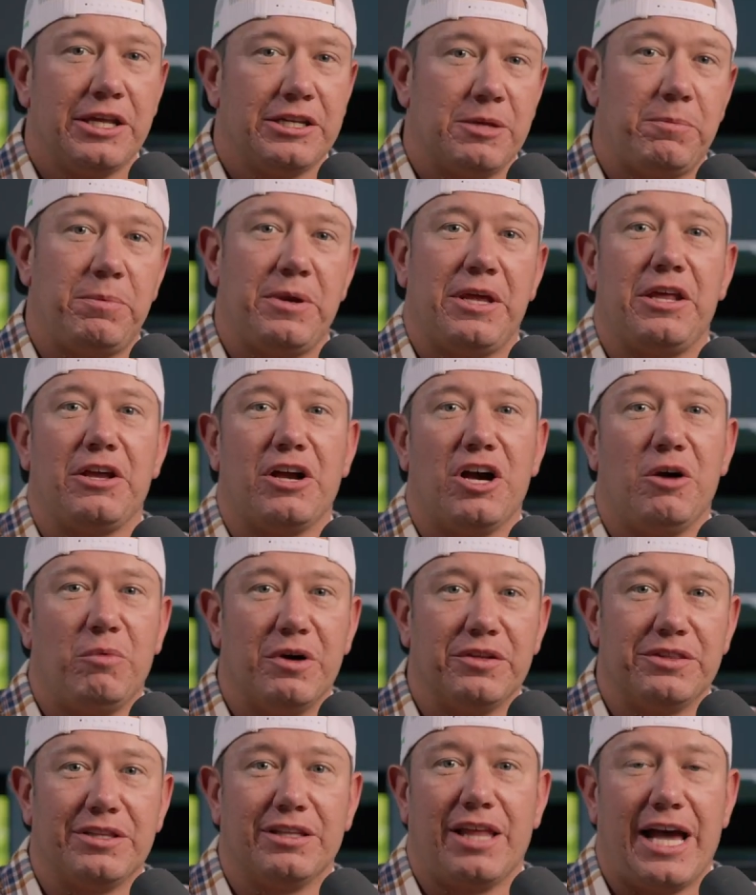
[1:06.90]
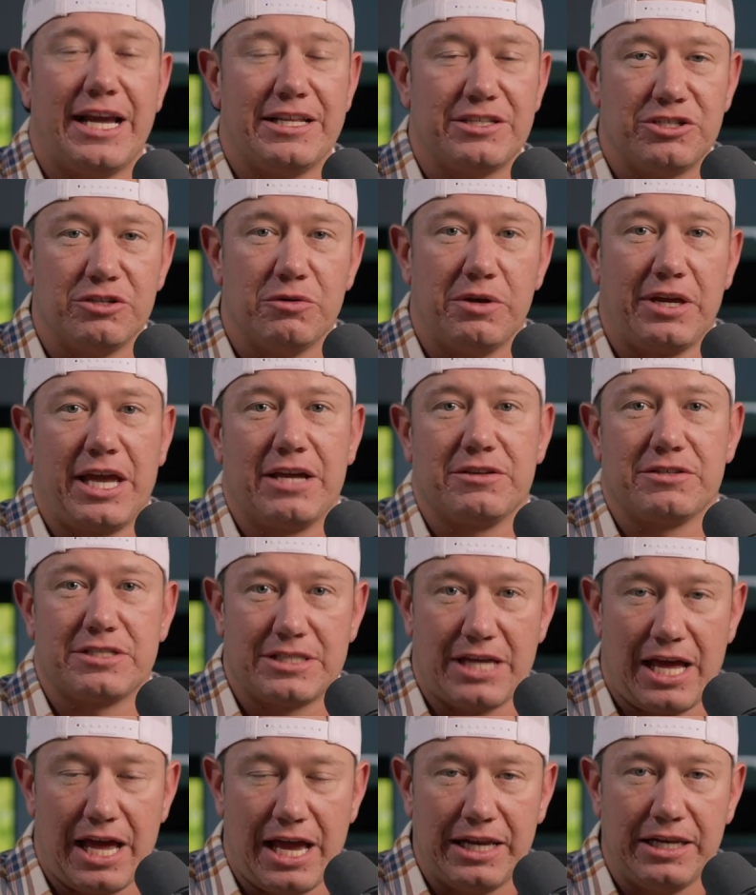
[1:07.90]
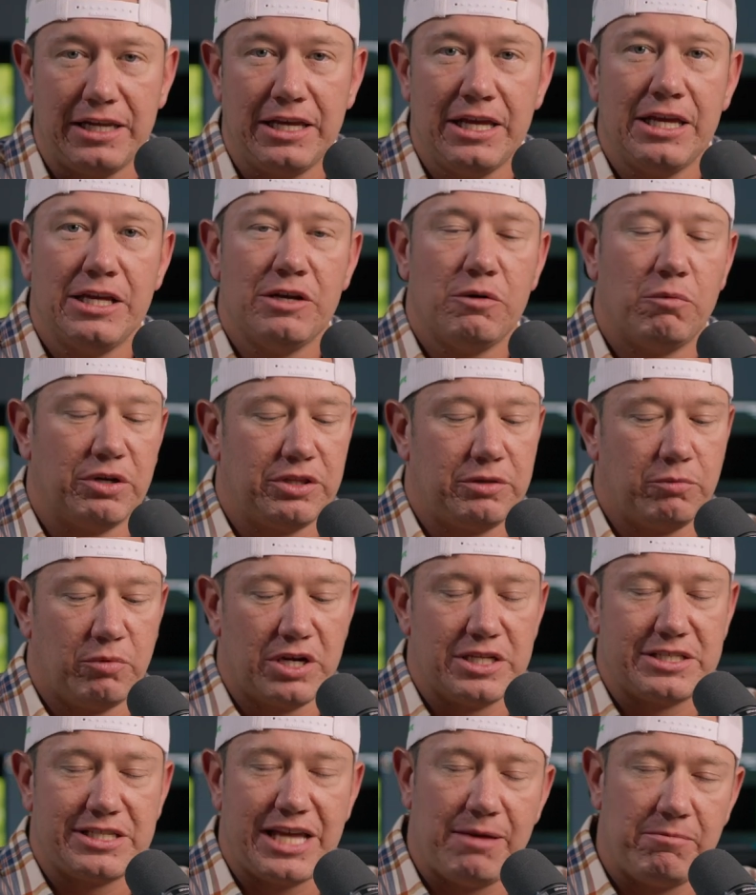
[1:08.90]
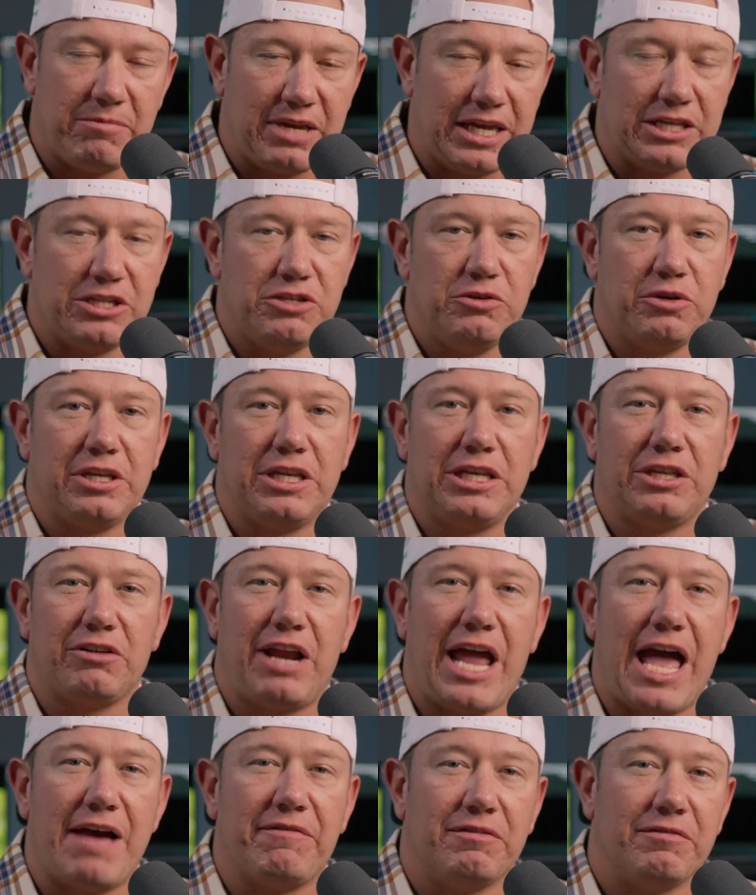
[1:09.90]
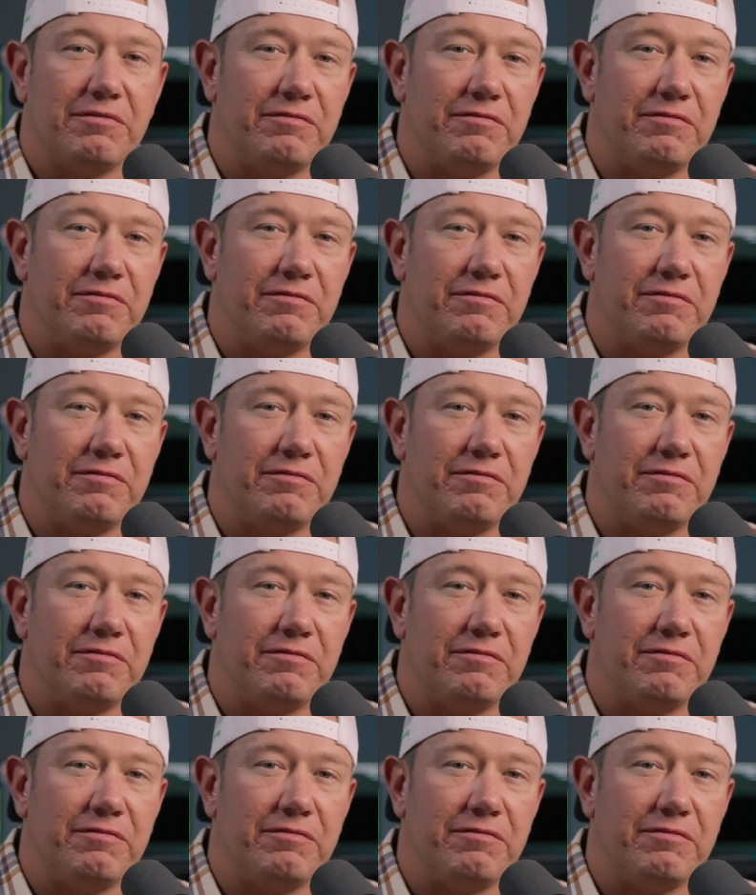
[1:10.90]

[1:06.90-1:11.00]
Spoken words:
depending on what the light's doing outside. What does that mean? You can either have a